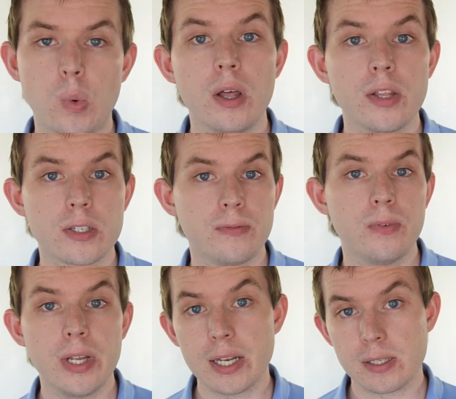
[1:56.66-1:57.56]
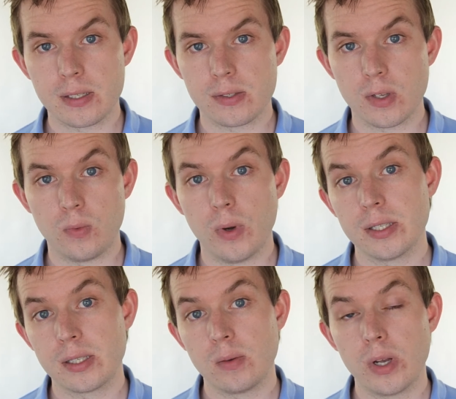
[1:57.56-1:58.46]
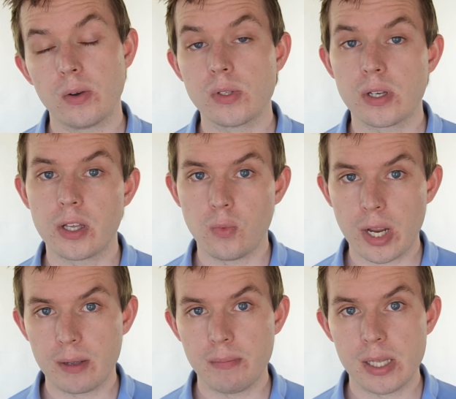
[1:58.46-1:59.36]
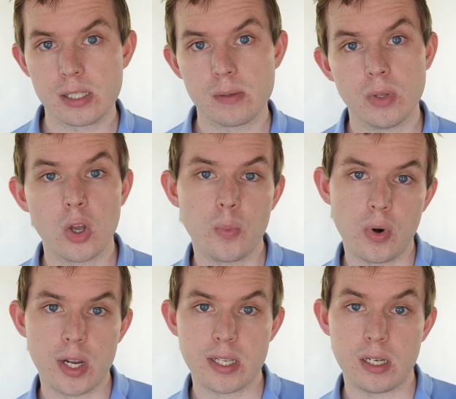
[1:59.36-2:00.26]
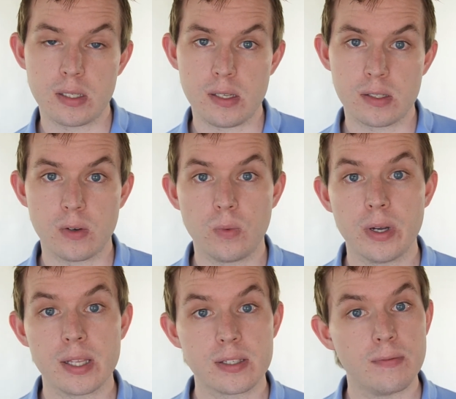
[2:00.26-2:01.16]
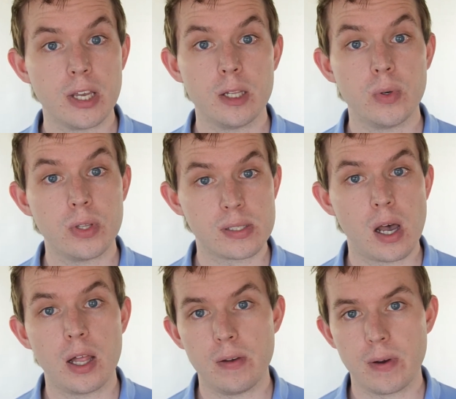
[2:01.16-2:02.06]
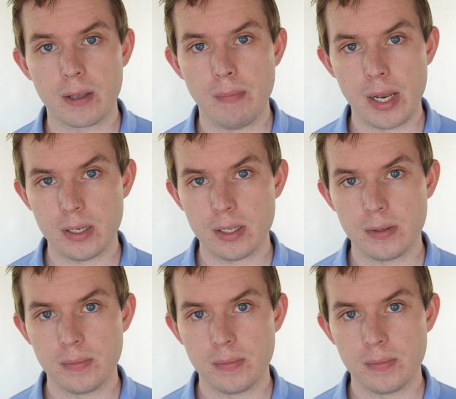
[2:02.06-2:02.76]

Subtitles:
But while those are free editing softwares, we're also going to recommend some low price editing software that's available that's highly recommended.